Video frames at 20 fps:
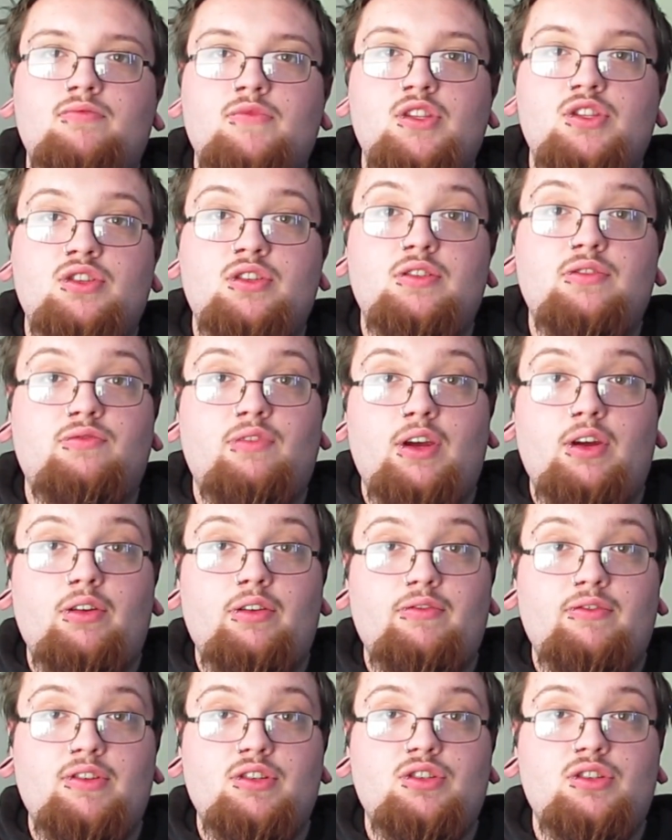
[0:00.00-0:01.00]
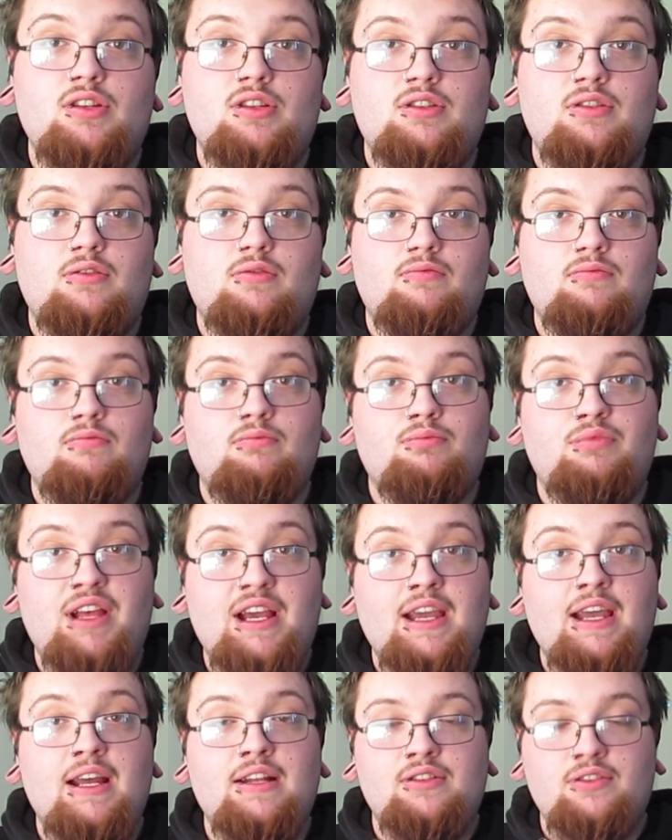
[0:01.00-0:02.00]
She's very vicious.
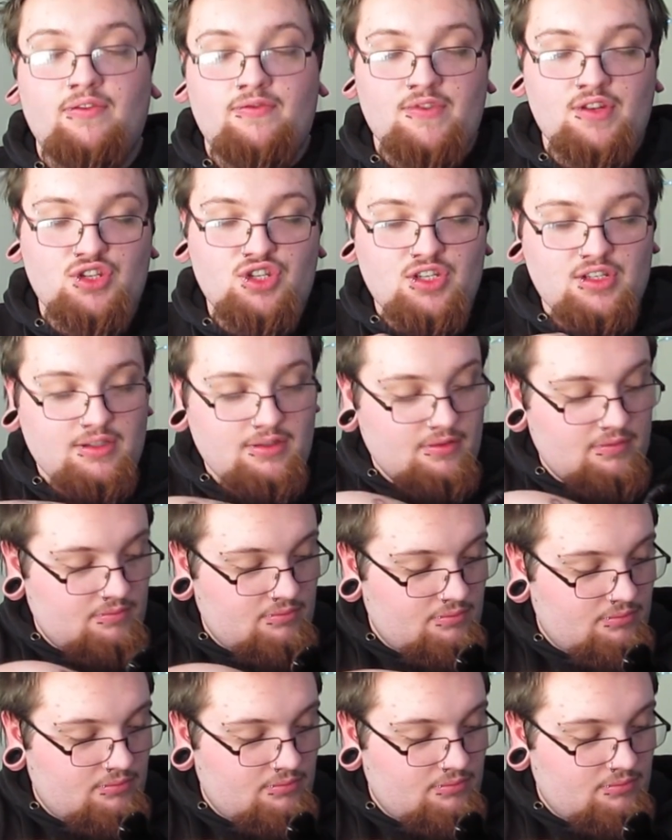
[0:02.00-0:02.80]
Black cats are vicious.